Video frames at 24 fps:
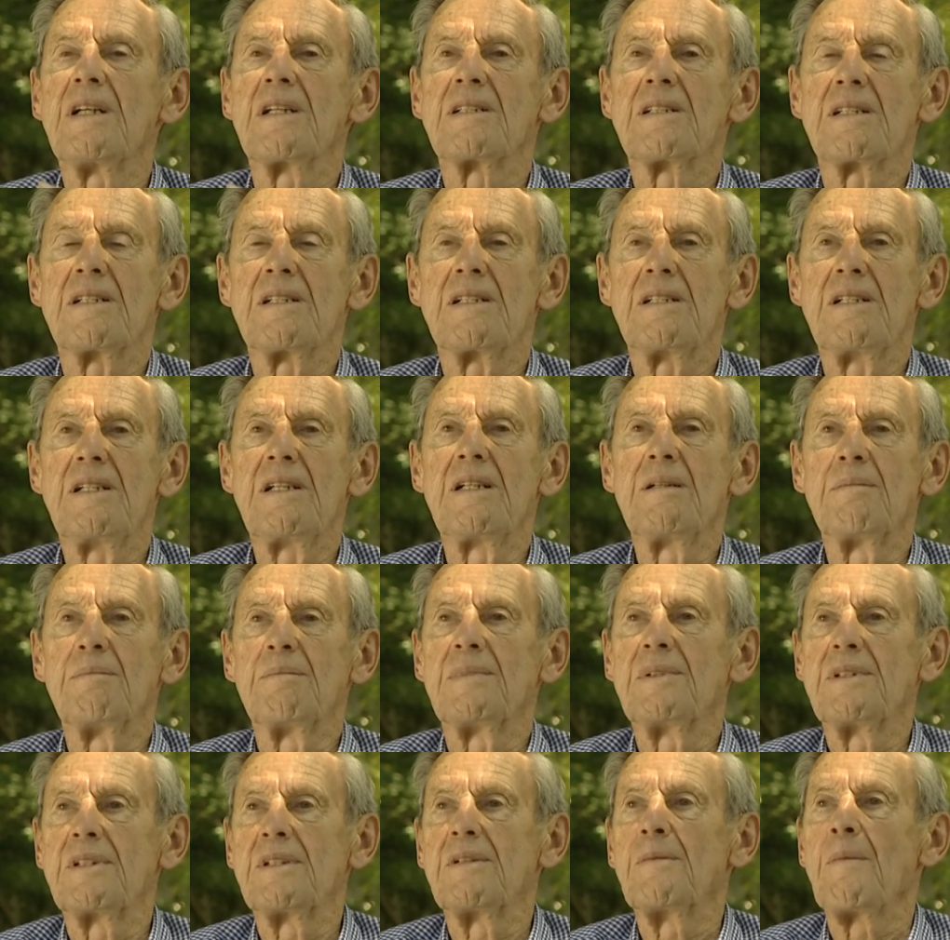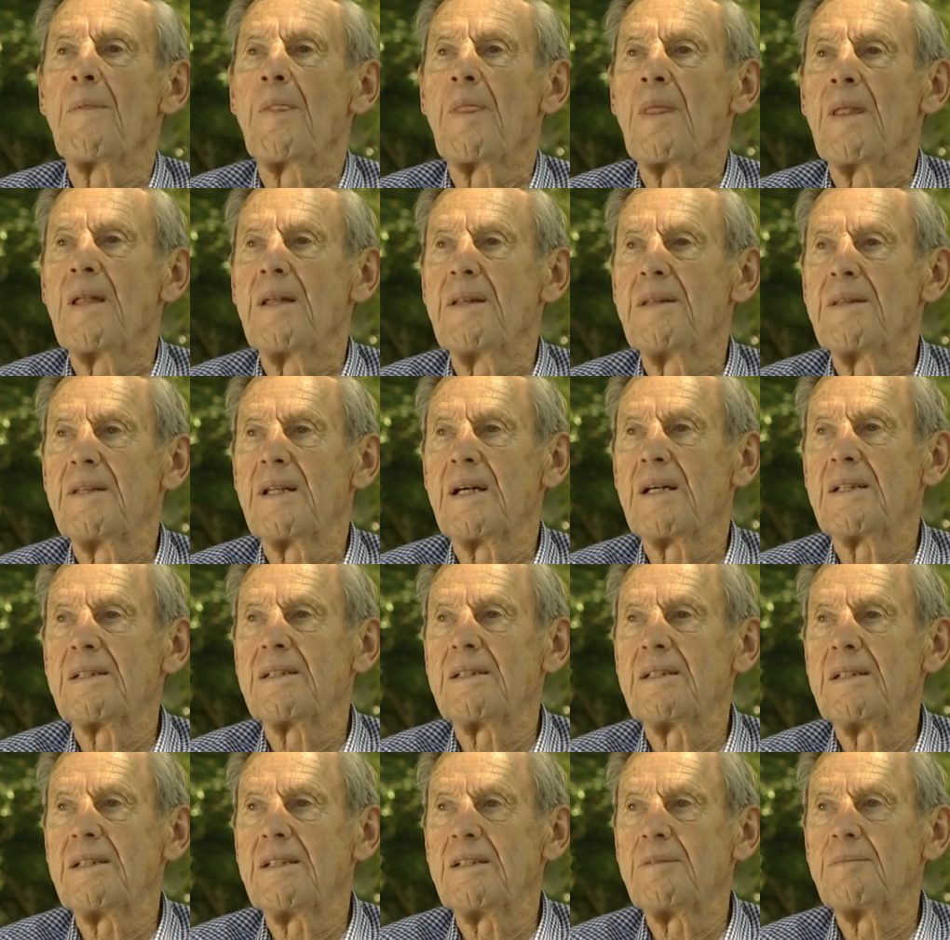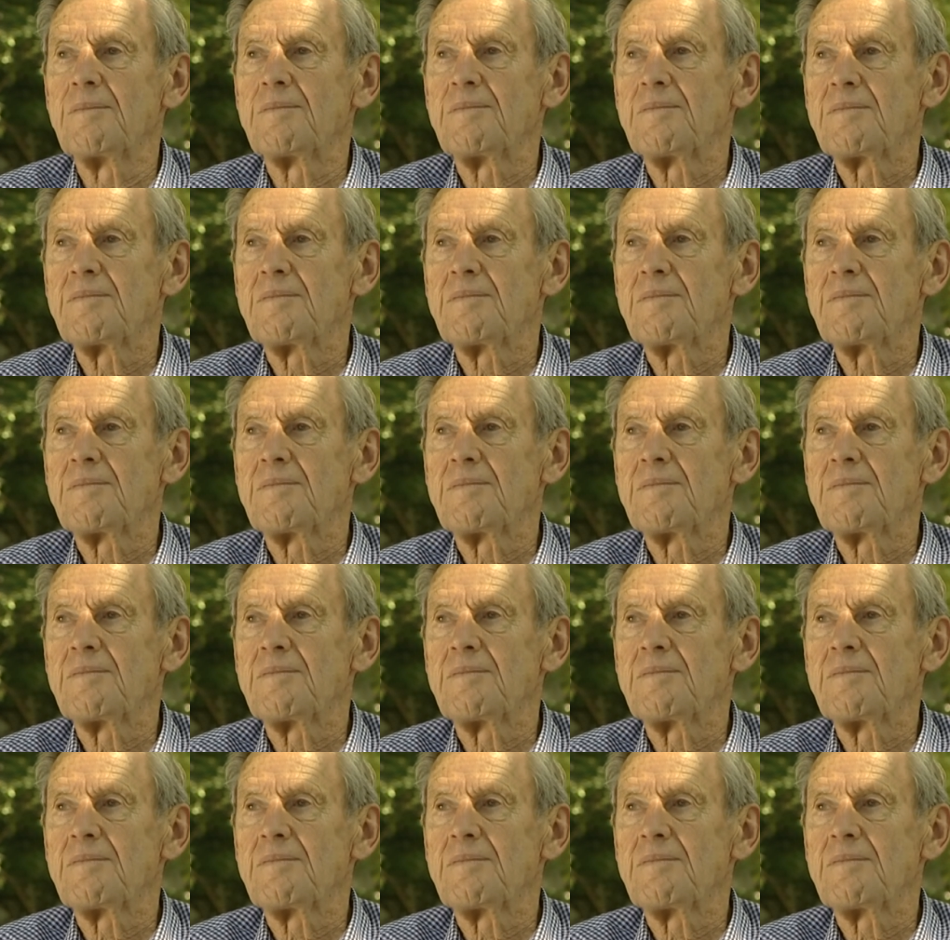as it dimmed that the,